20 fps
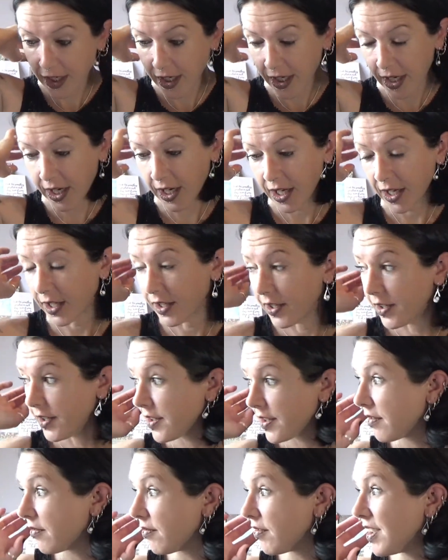and
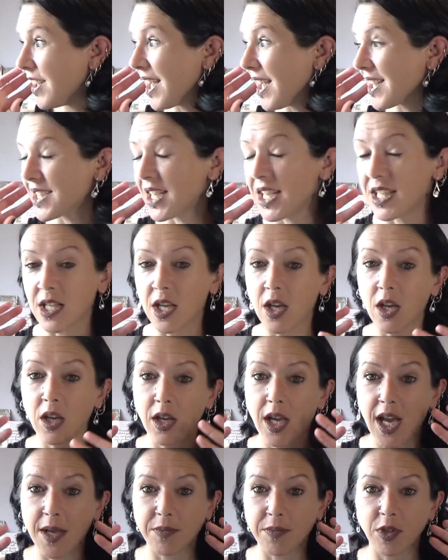yes, it's
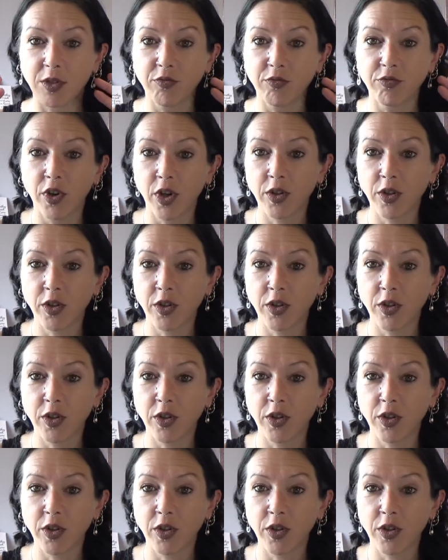absolutely